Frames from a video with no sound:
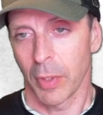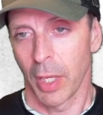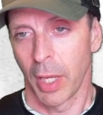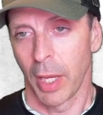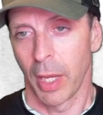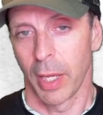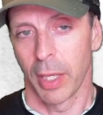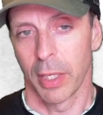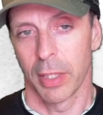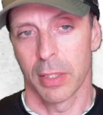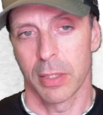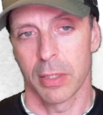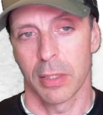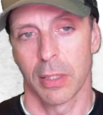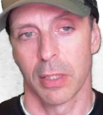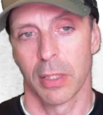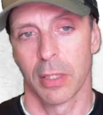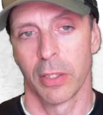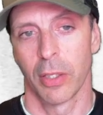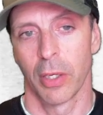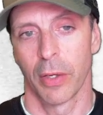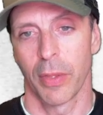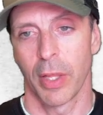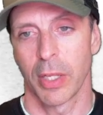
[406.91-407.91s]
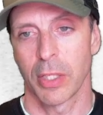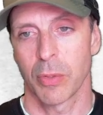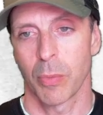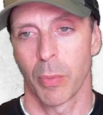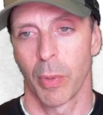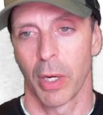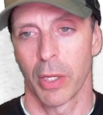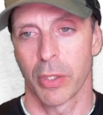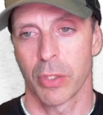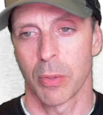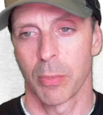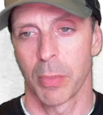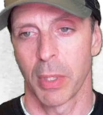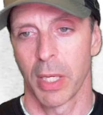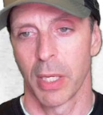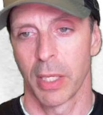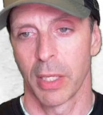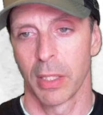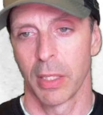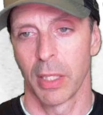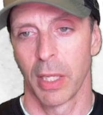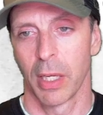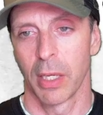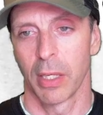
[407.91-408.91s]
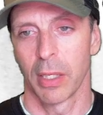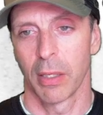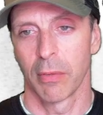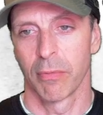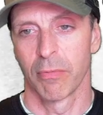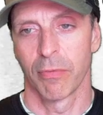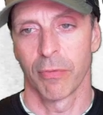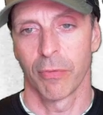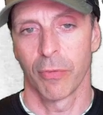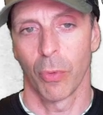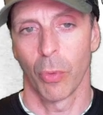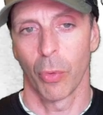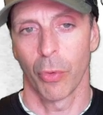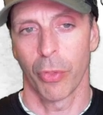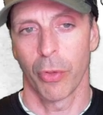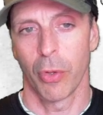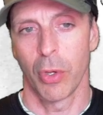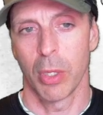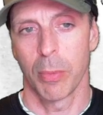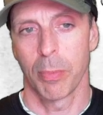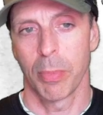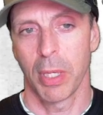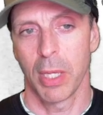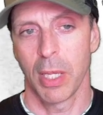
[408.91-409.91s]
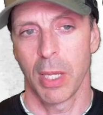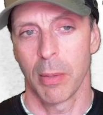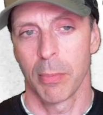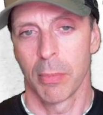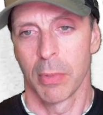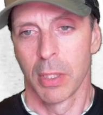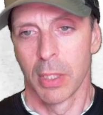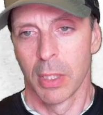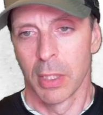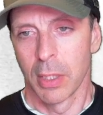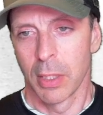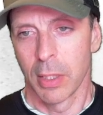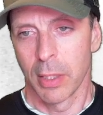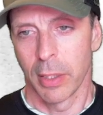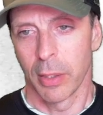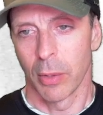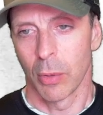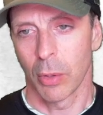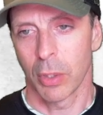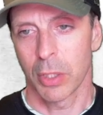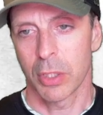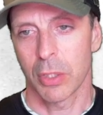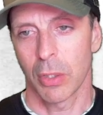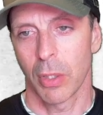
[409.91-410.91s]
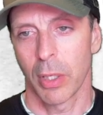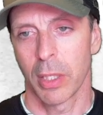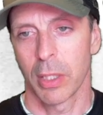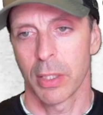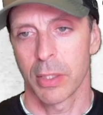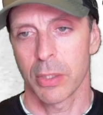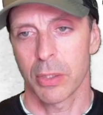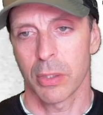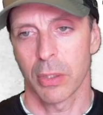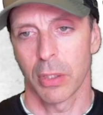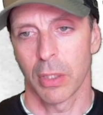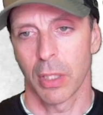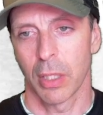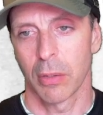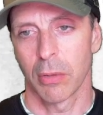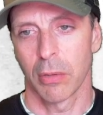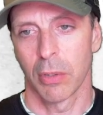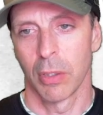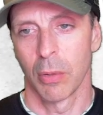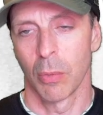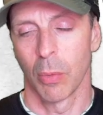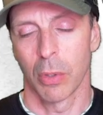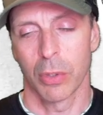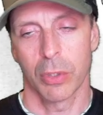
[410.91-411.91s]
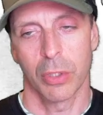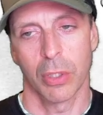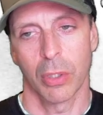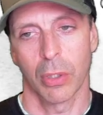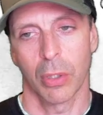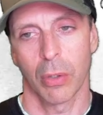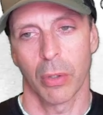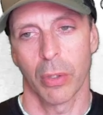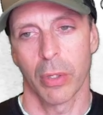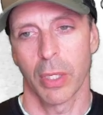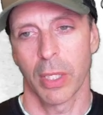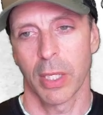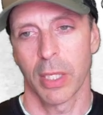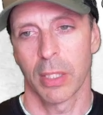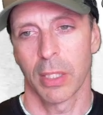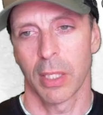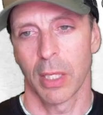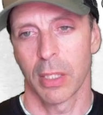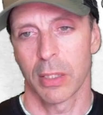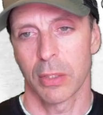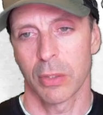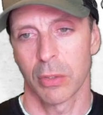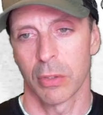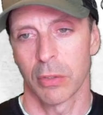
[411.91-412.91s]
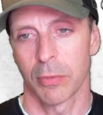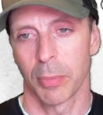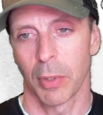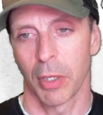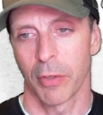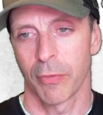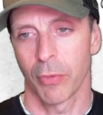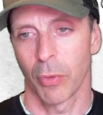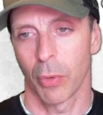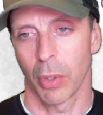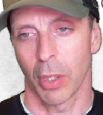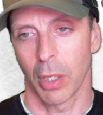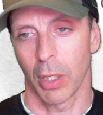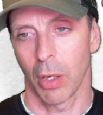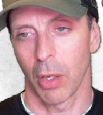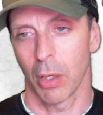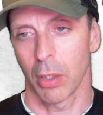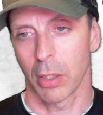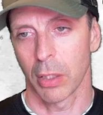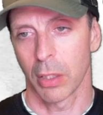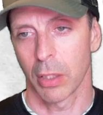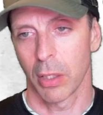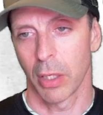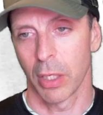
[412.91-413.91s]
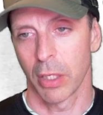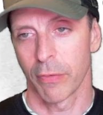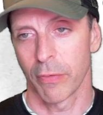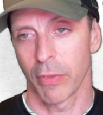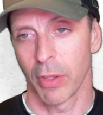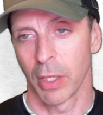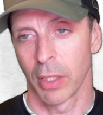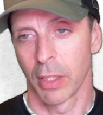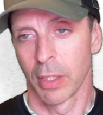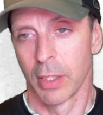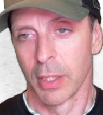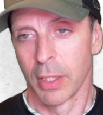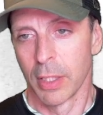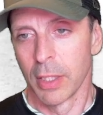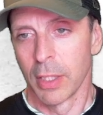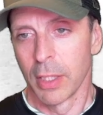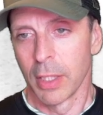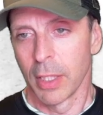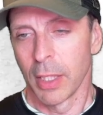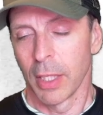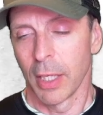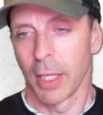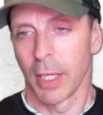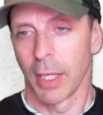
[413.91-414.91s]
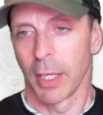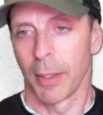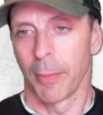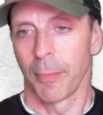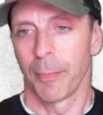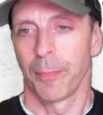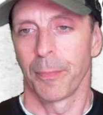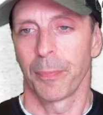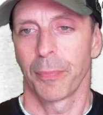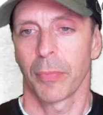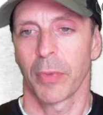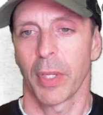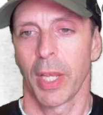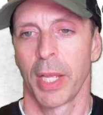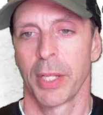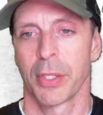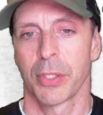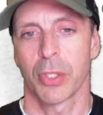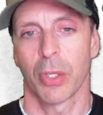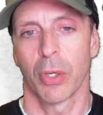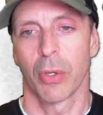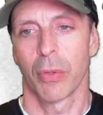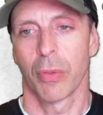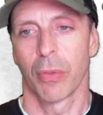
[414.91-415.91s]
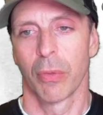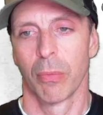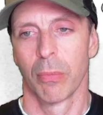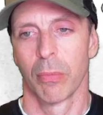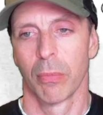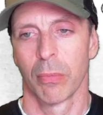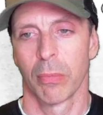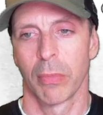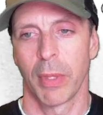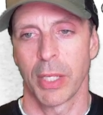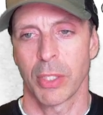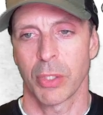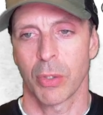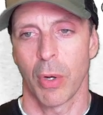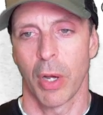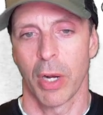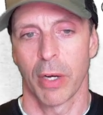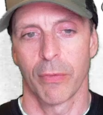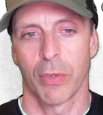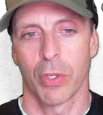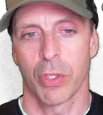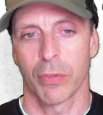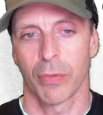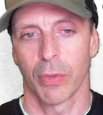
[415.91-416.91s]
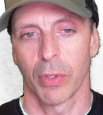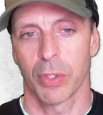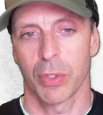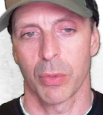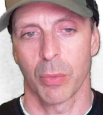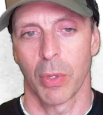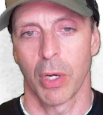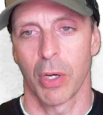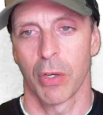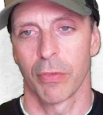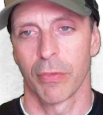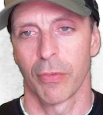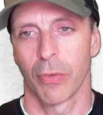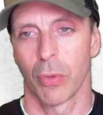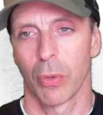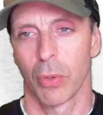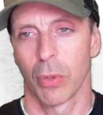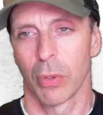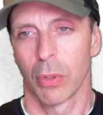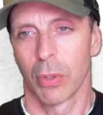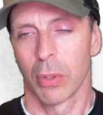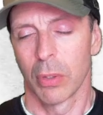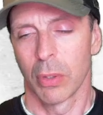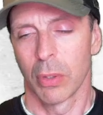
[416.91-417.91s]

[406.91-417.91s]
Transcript: And you know, that's when I should be getting in there, 4:30 p.m. at Okataina, so that you want your crew to get there sort of by 4 o'clock kind of thing. And so that's kind of useful as well for